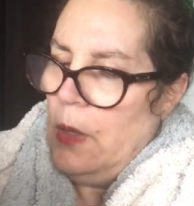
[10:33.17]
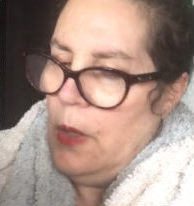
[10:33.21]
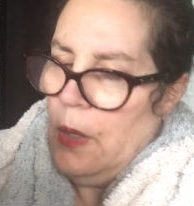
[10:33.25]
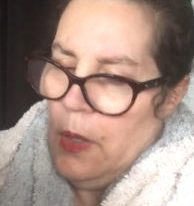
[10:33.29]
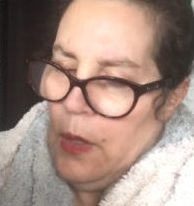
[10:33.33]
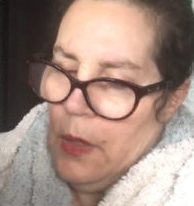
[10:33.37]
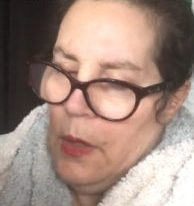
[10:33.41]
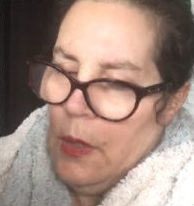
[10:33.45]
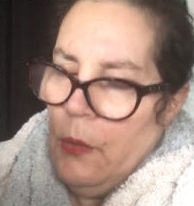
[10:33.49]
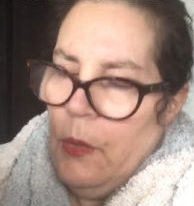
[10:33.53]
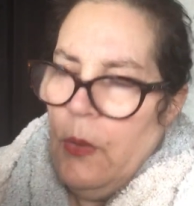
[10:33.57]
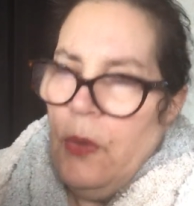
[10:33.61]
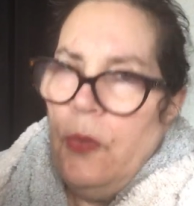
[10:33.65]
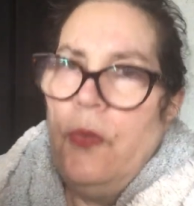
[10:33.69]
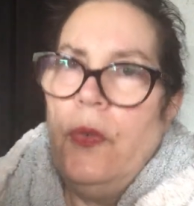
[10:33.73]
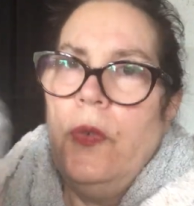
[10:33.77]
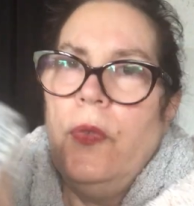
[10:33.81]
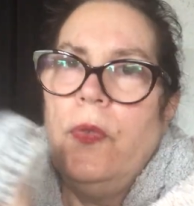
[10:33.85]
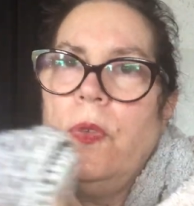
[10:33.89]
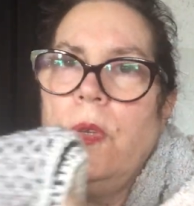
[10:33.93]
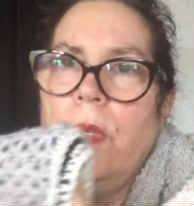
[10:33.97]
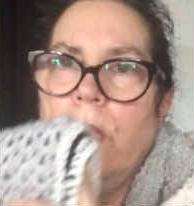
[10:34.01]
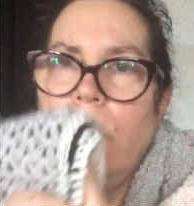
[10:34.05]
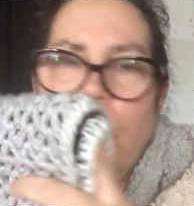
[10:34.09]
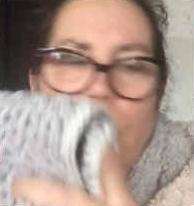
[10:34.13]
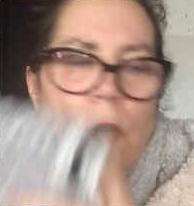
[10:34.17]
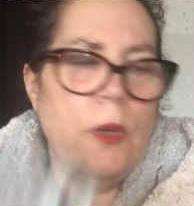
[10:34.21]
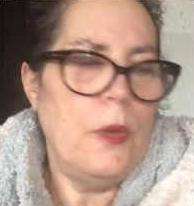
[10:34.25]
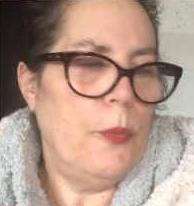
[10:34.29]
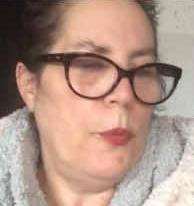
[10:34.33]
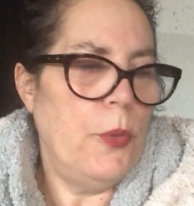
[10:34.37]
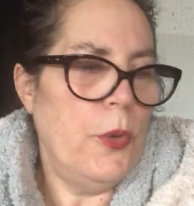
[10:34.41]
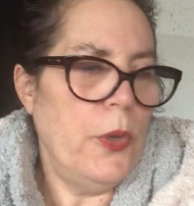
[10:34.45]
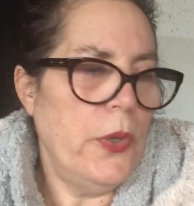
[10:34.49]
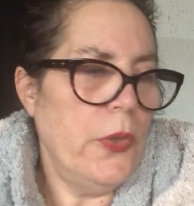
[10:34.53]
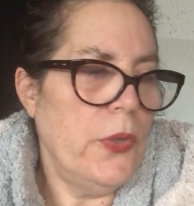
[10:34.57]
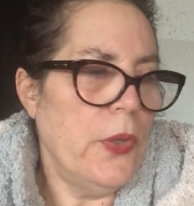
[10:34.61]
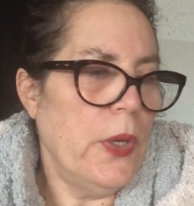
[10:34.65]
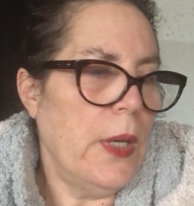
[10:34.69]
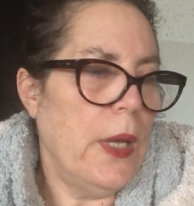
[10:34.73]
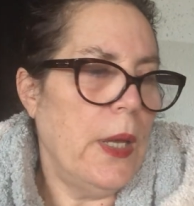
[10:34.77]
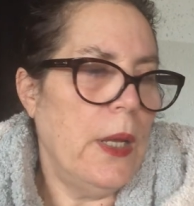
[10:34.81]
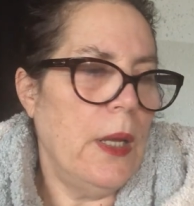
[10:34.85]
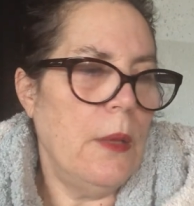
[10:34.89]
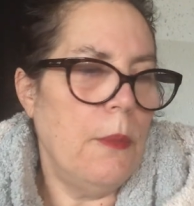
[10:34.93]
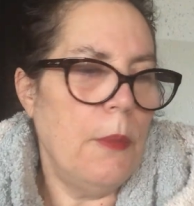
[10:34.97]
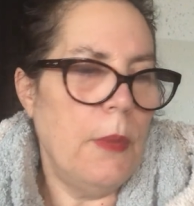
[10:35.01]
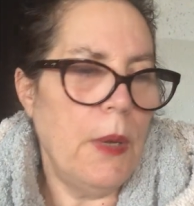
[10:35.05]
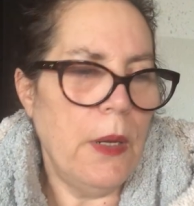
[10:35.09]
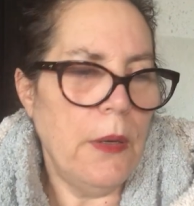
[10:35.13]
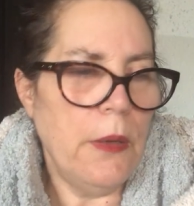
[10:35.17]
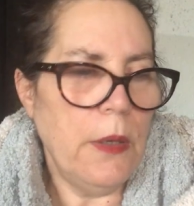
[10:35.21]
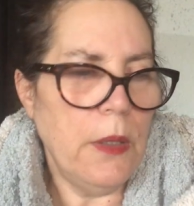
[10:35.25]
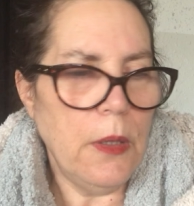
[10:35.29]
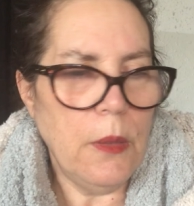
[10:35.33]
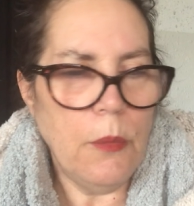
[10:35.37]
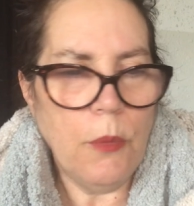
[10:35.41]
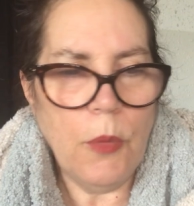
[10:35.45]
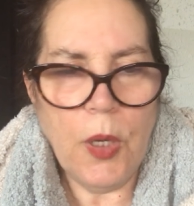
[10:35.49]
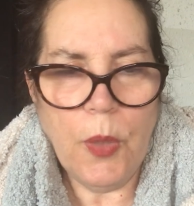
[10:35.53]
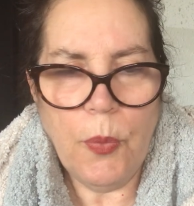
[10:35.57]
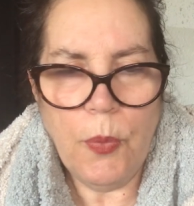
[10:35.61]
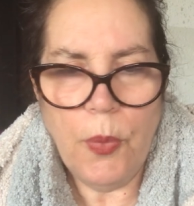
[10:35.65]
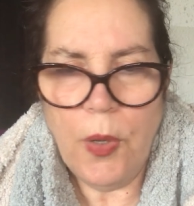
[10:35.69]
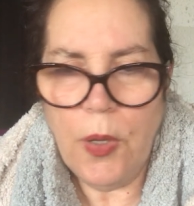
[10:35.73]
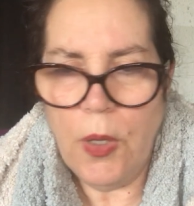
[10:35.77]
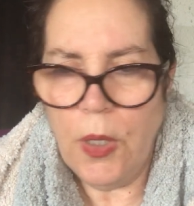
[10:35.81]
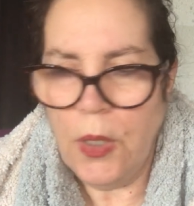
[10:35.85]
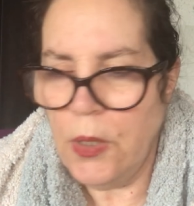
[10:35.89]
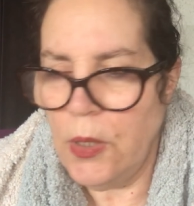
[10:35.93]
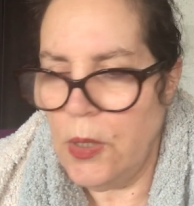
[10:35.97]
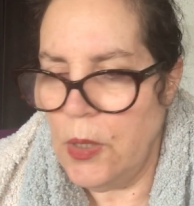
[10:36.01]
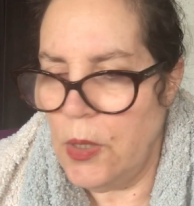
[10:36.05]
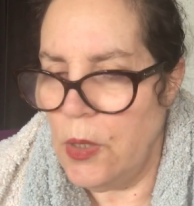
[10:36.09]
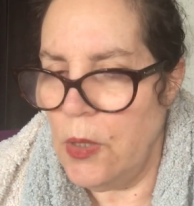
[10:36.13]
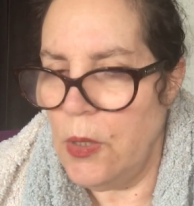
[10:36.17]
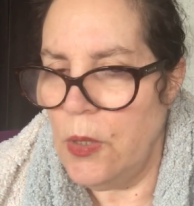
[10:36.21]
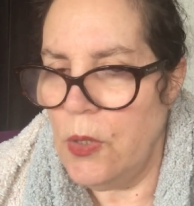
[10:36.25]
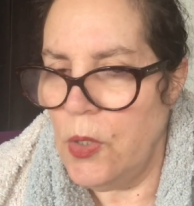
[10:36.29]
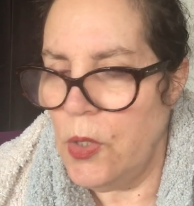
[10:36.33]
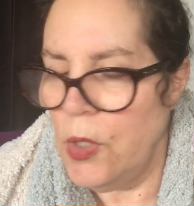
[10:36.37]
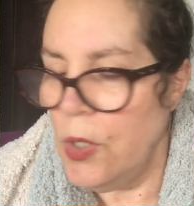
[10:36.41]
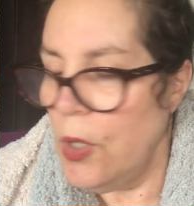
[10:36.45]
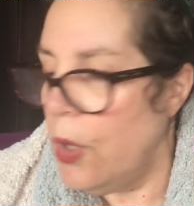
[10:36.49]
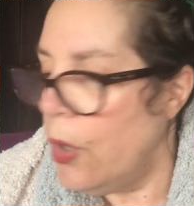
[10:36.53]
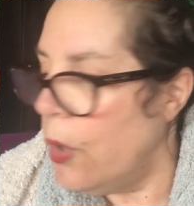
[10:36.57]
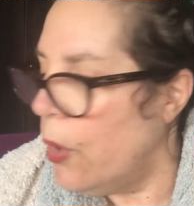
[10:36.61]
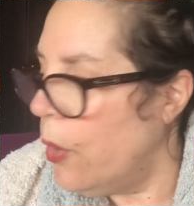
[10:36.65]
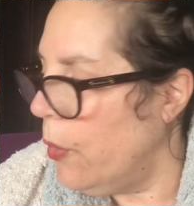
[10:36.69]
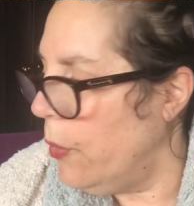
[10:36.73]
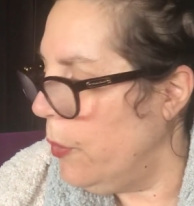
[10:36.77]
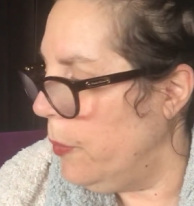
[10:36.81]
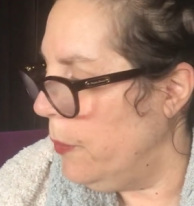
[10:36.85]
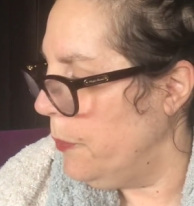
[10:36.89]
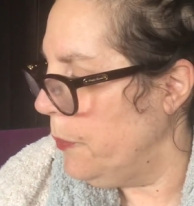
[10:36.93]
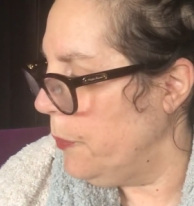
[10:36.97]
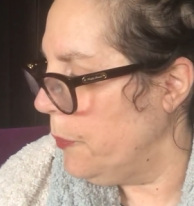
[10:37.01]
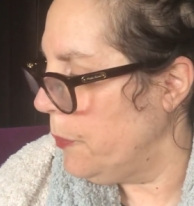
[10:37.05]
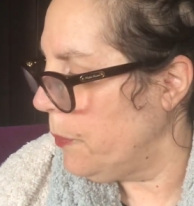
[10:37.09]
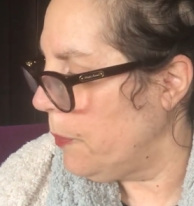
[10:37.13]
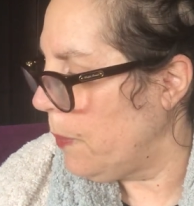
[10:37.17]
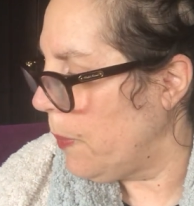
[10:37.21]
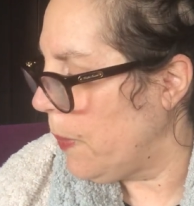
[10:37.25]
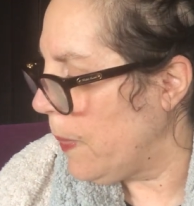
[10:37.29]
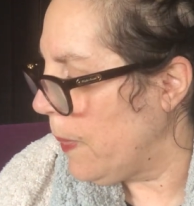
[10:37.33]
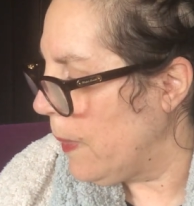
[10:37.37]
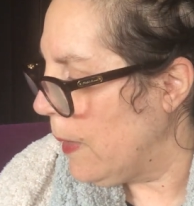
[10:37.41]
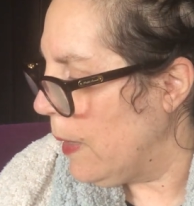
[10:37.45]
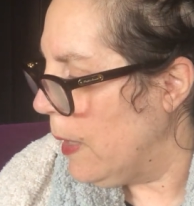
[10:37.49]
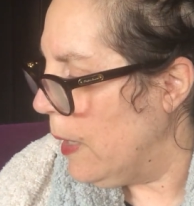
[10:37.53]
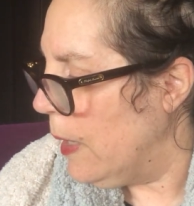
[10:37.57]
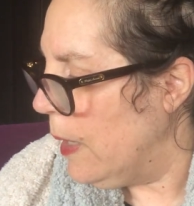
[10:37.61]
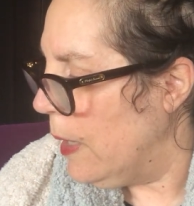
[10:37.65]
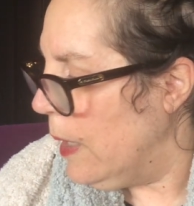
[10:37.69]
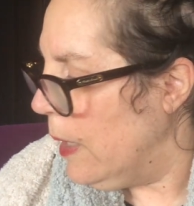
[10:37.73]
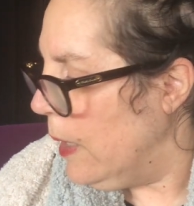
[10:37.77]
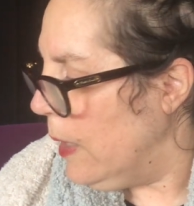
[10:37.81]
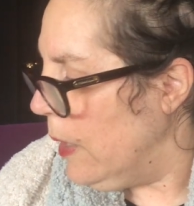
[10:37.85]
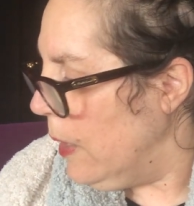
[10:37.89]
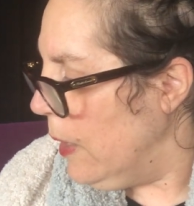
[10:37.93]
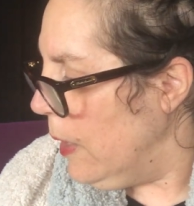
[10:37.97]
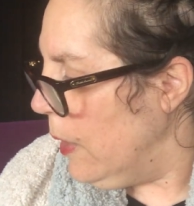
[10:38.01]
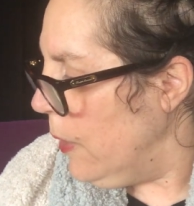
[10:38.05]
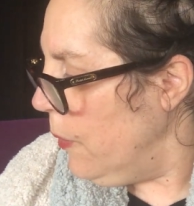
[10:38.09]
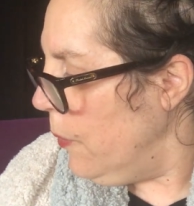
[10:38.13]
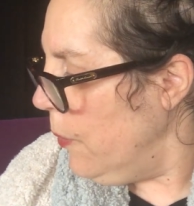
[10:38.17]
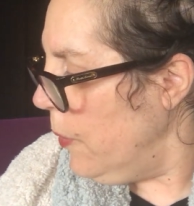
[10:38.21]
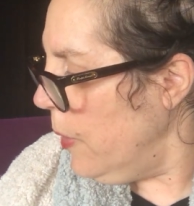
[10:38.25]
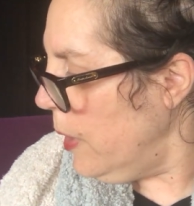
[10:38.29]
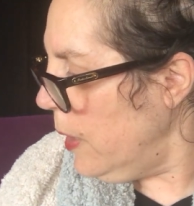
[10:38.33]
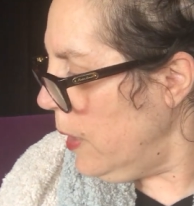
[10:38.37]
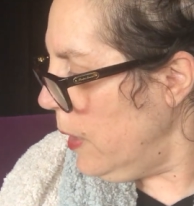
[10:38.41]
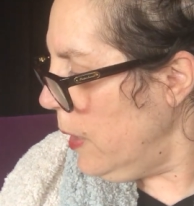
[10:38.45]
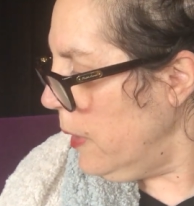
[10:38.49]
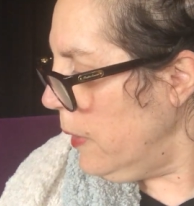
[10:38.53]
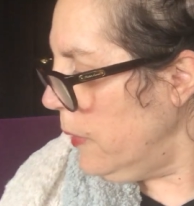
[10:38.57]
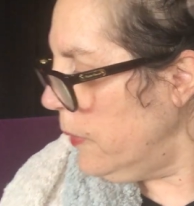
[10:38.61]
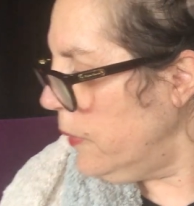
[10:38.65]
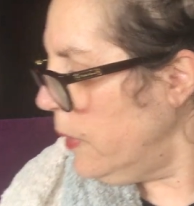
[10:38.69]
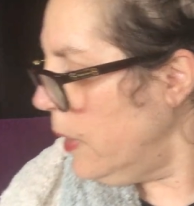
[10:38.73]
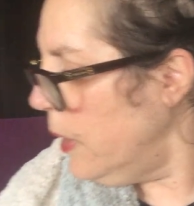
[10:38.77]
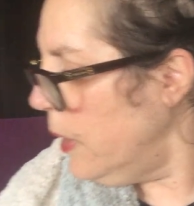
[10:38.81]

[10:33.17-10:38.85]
Anyway, 15-year-old boys are getting married in my parts. So, what else?